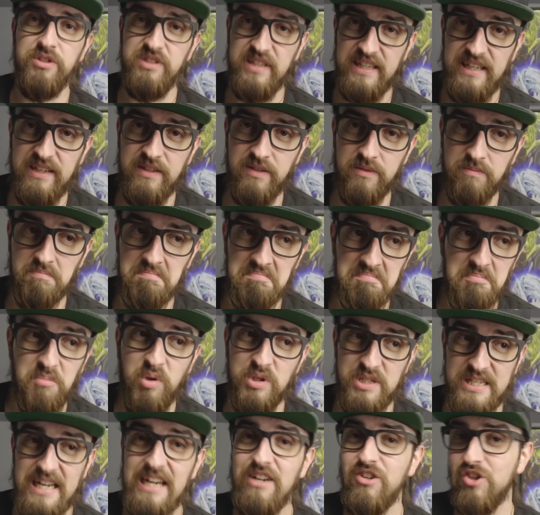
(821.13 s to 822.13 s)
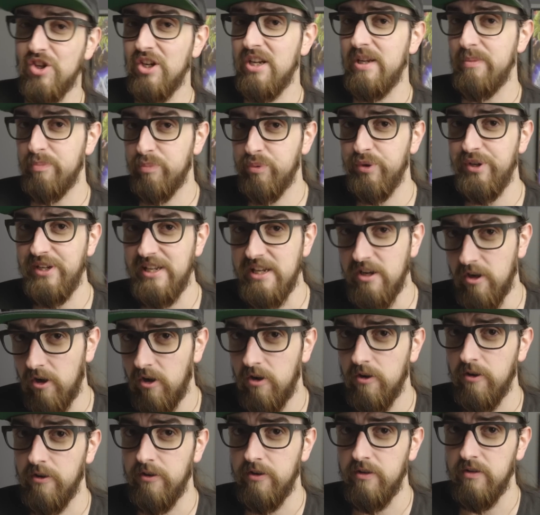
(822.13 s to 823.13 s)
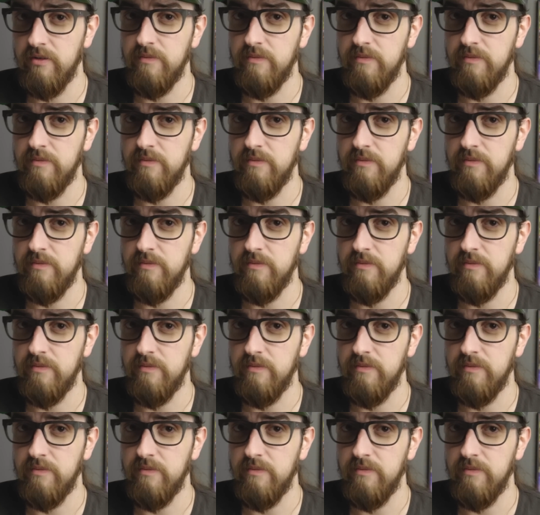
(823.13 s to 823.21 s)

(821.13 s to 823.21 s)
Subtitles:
10 was actually pretty hard.